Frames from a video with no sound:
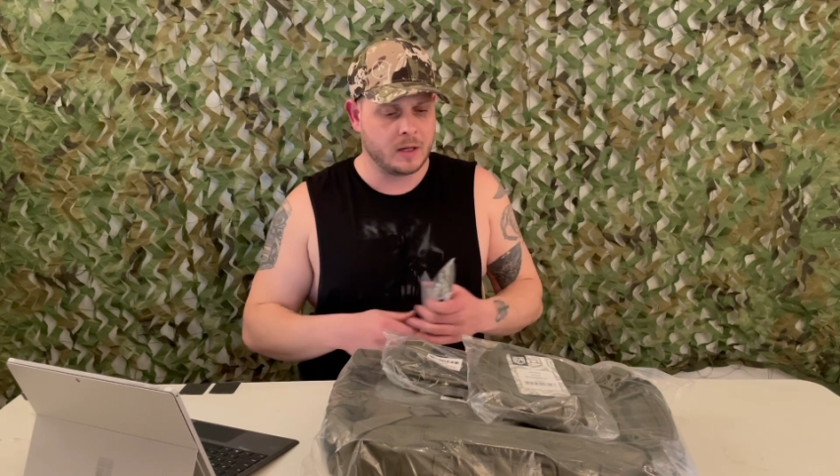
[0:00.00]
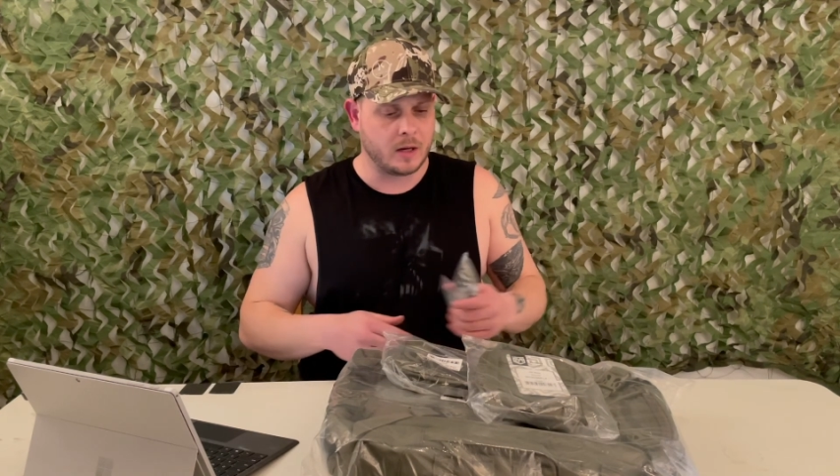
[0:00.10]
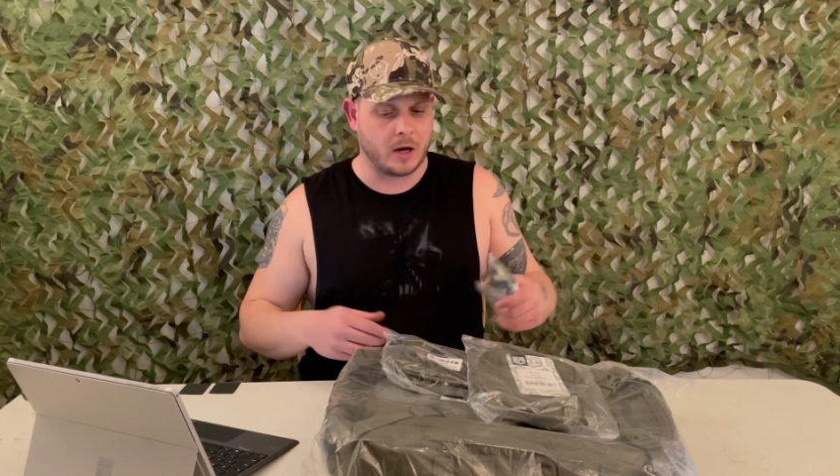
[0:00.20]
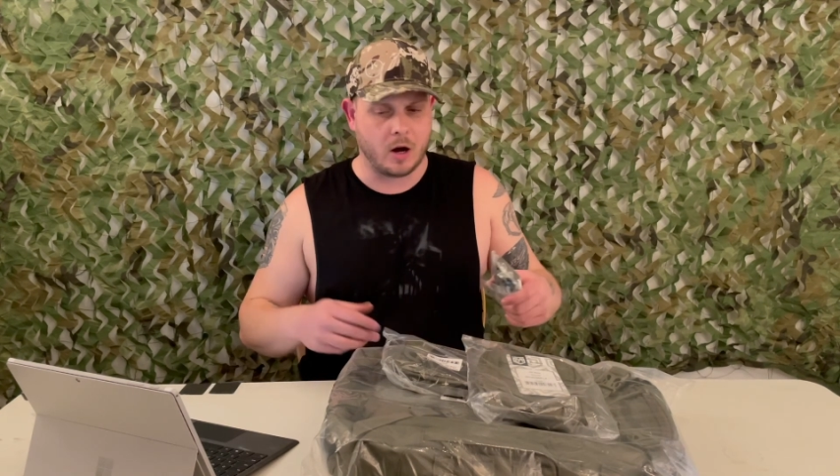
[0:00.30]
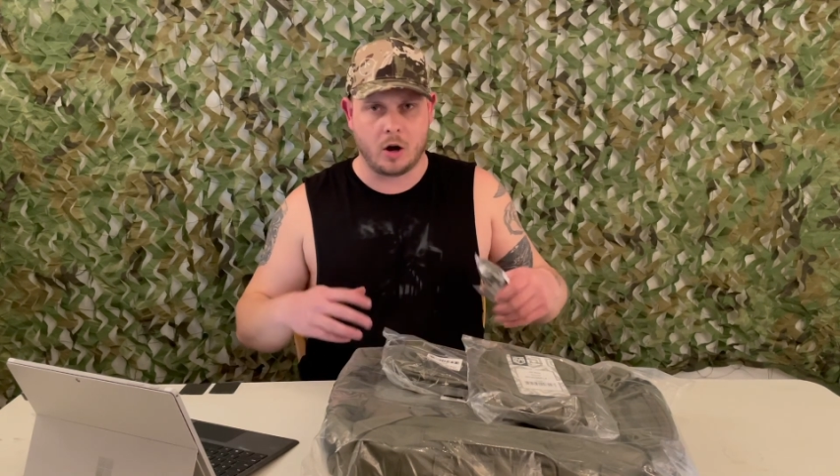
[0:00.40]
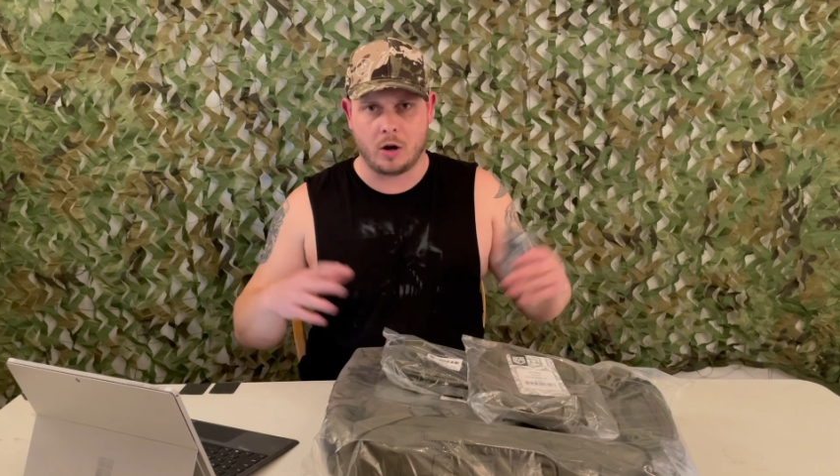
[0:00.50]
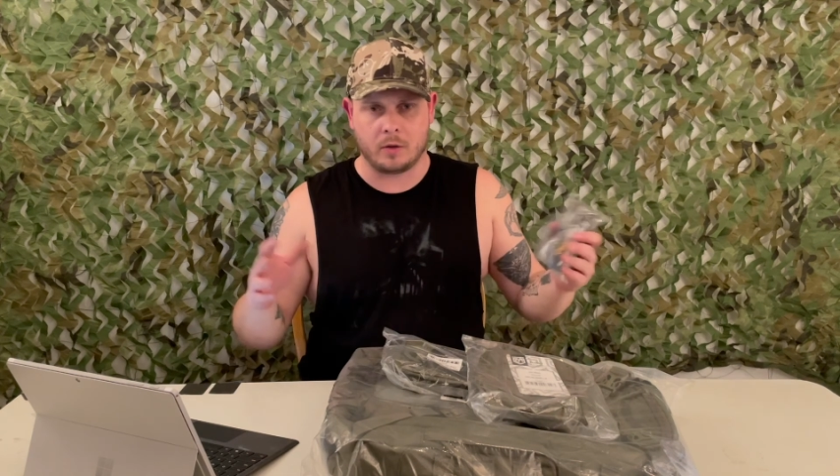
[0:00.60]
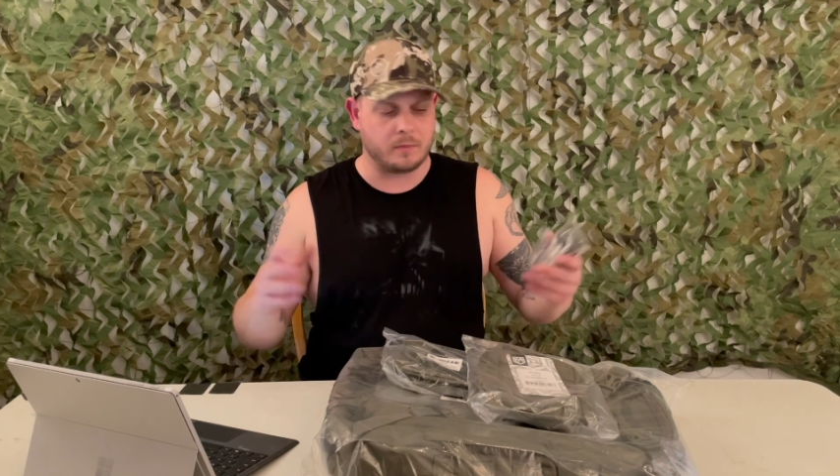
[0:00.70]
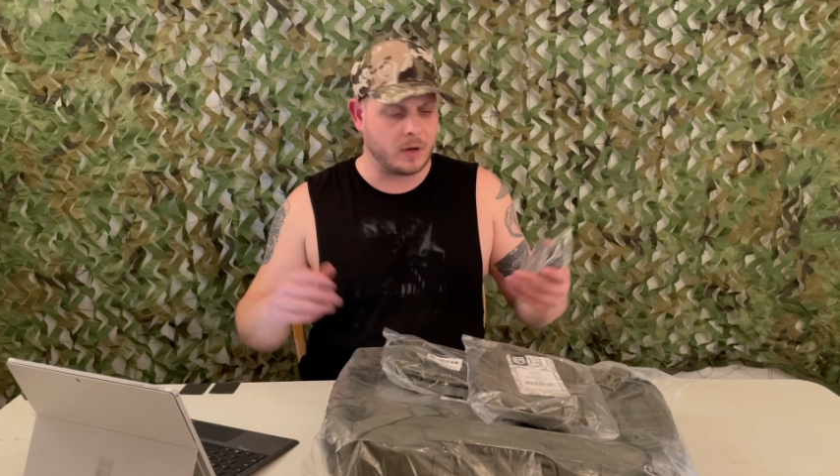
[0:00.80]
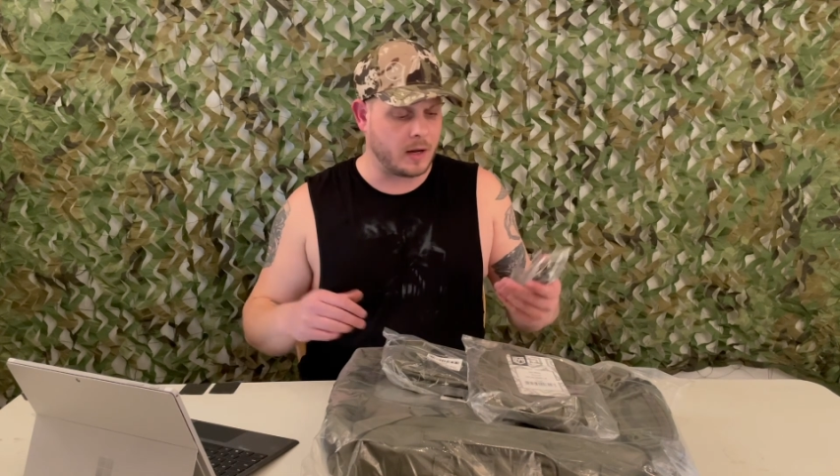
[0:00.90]

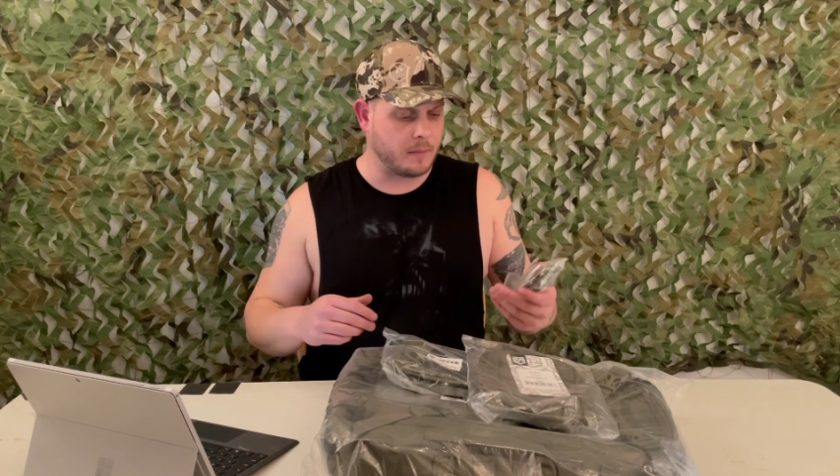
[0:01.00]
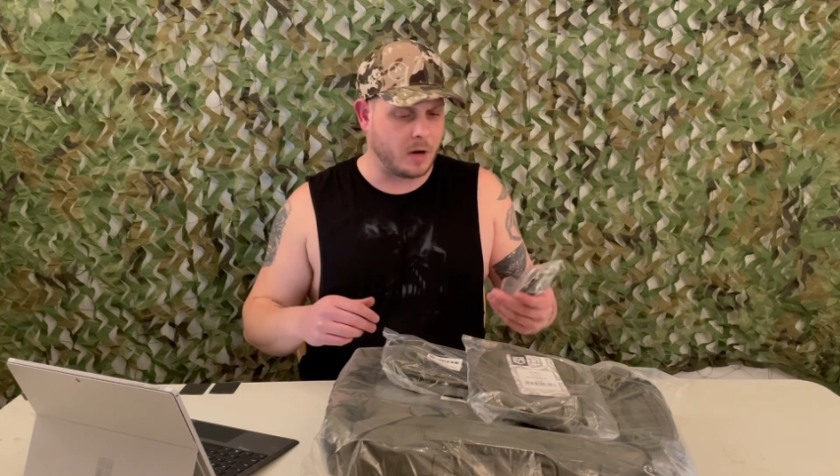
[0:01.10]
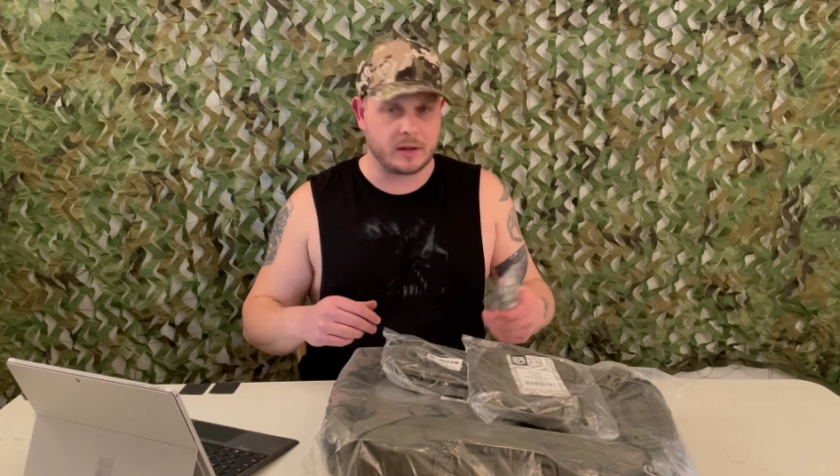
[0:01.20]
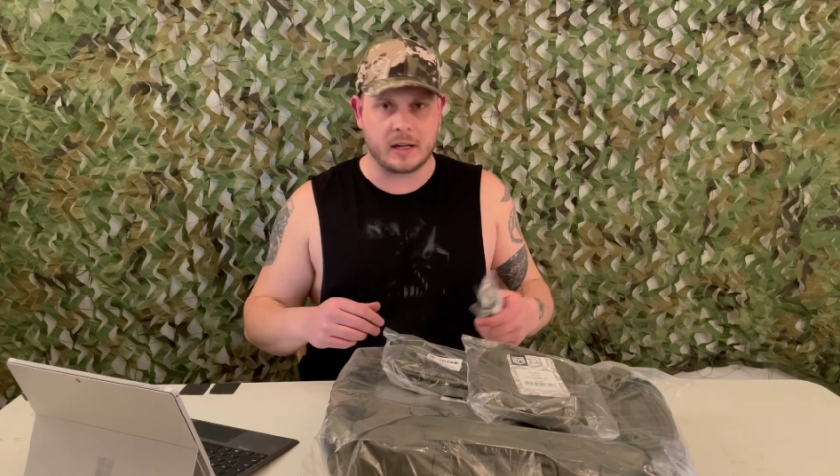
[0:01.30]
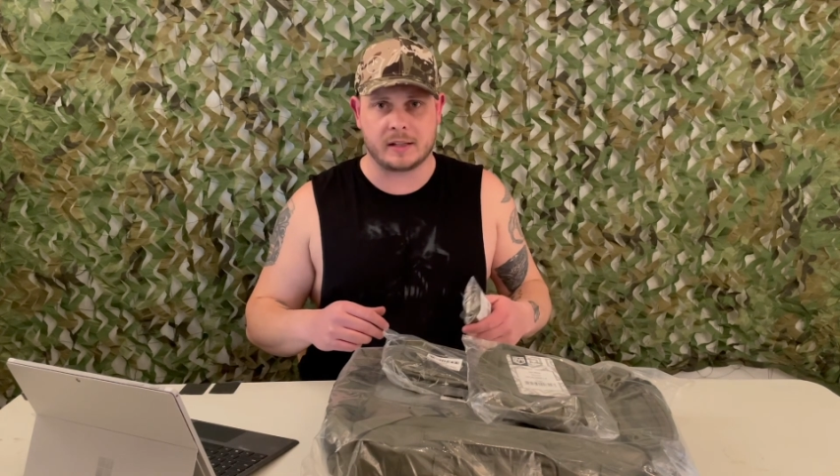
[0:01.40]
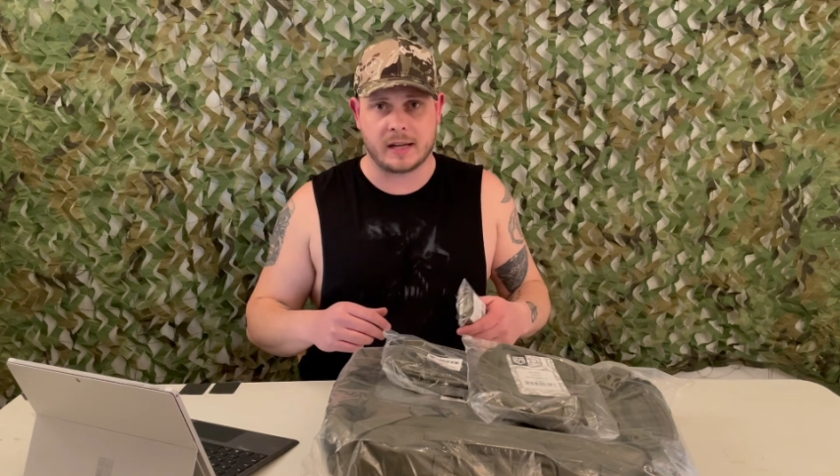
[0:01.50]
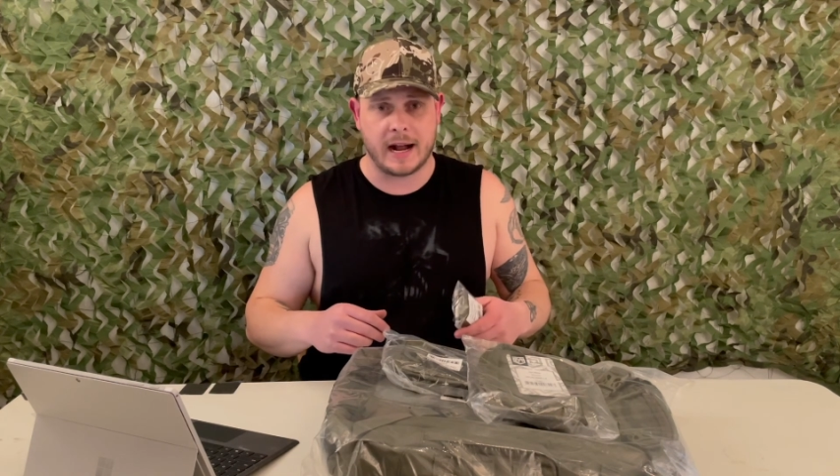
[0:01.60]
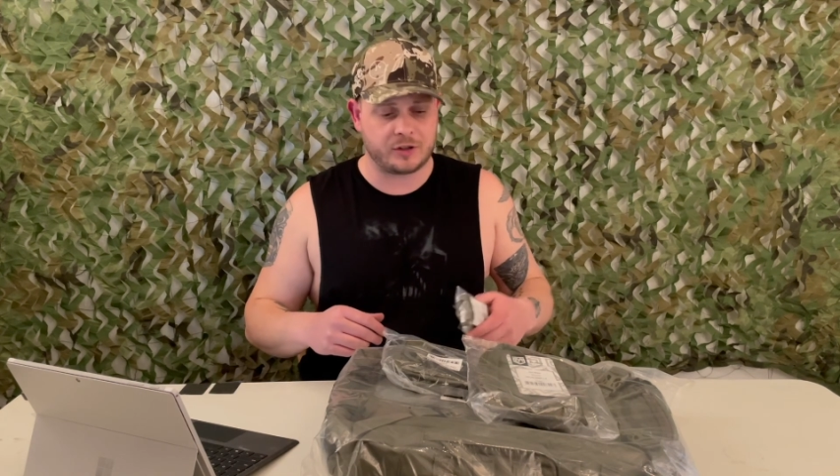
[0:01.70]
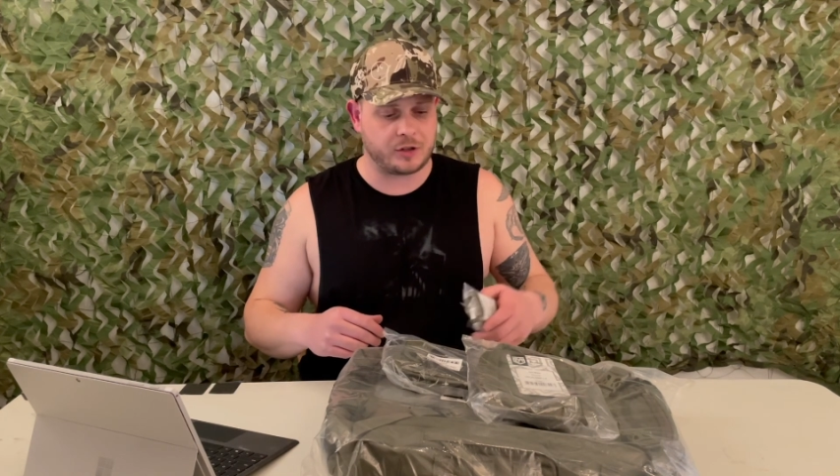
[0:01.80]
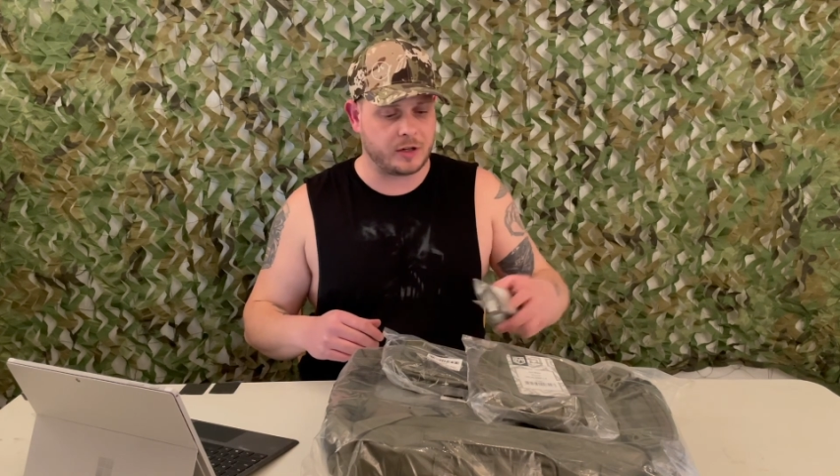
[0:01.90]
All MOLLE
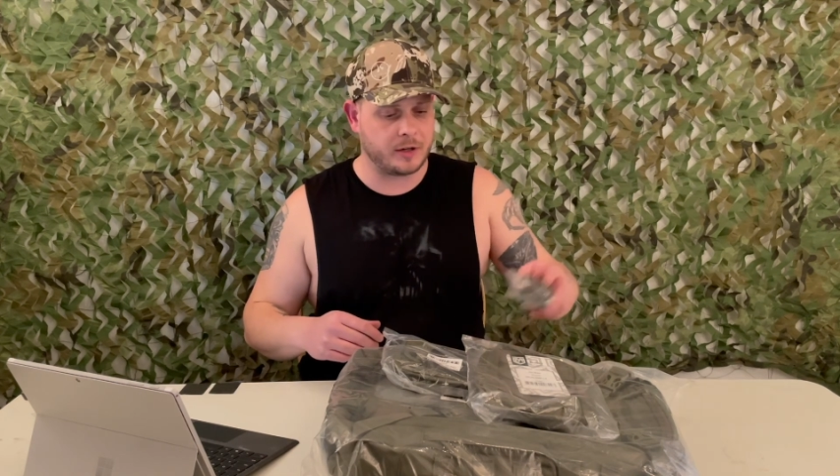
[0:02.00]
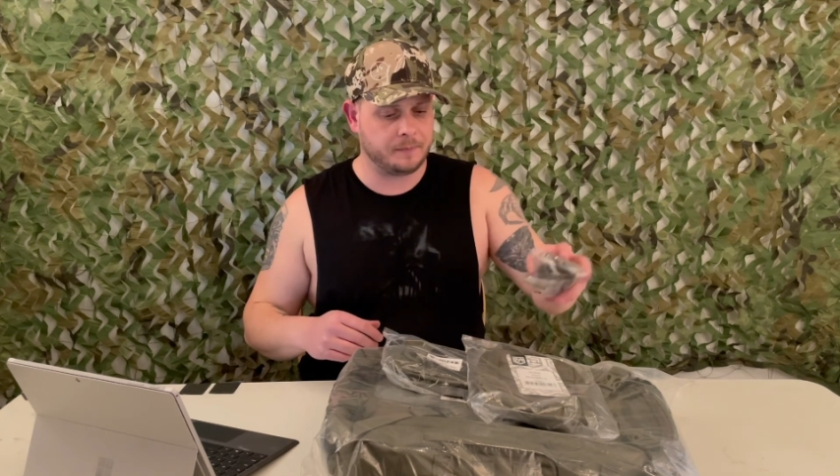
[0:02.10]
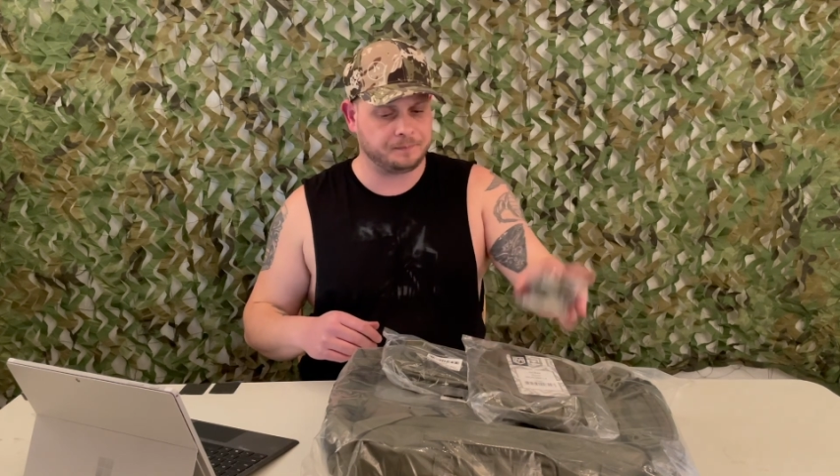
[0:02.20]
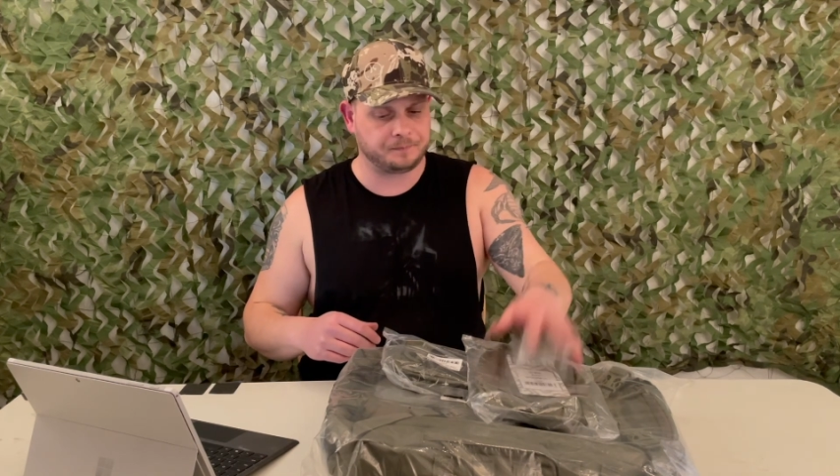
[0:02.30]
attached here.